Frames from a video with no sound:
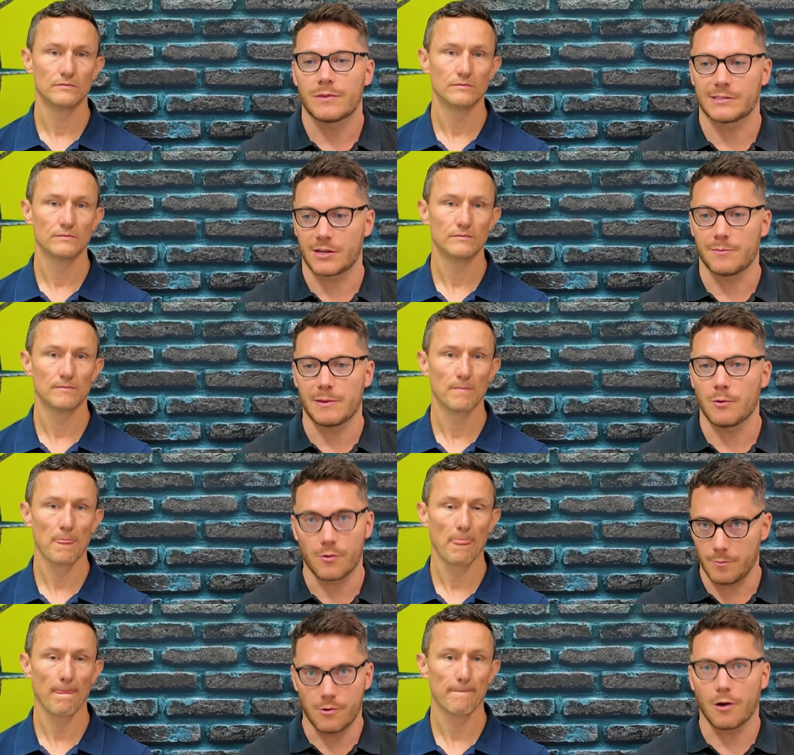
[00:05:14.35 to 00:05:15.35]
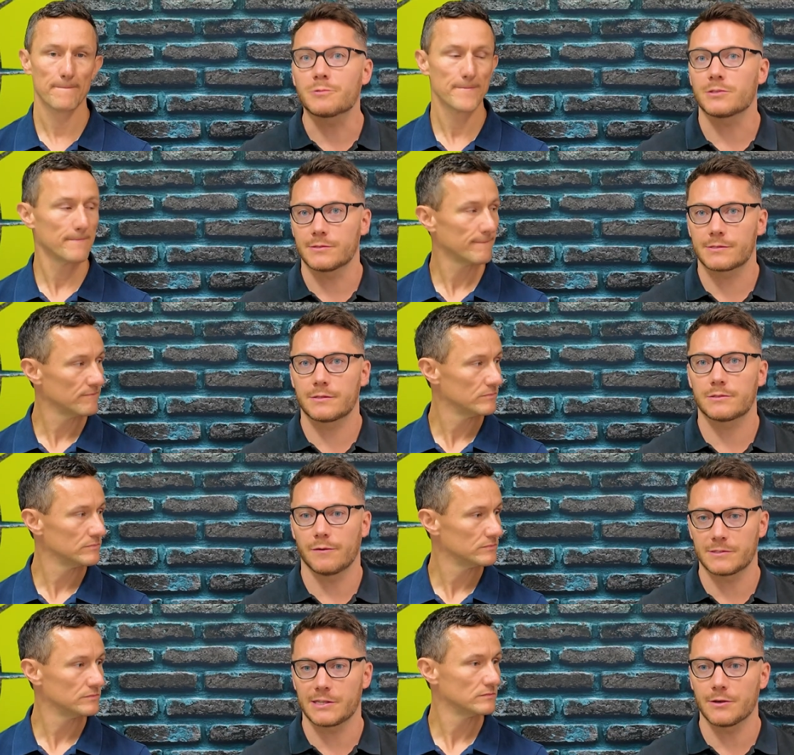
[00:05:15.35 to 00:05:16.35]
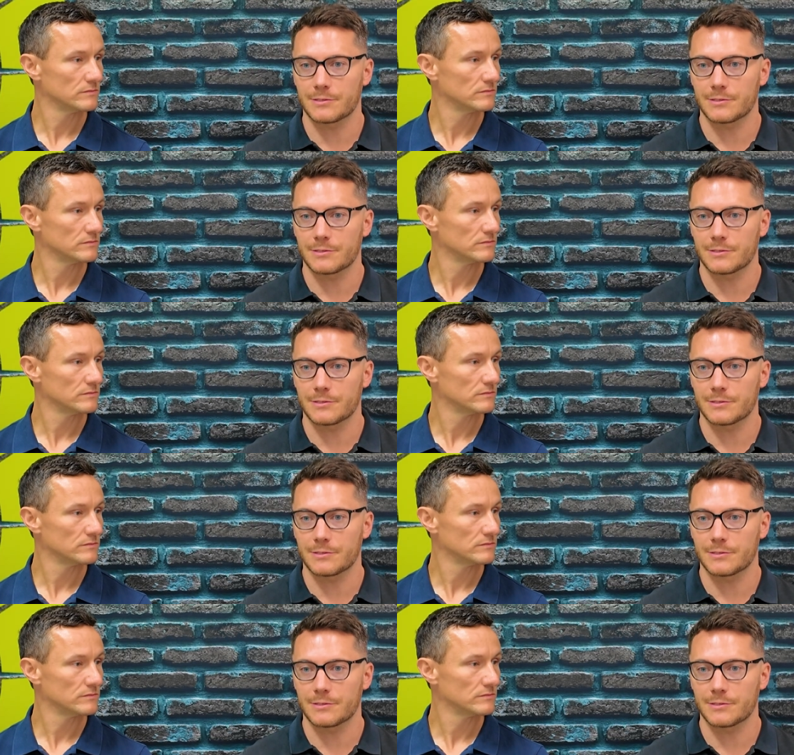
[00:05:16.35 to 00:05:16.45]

Speaker 1: There's going to be more and more options to obviously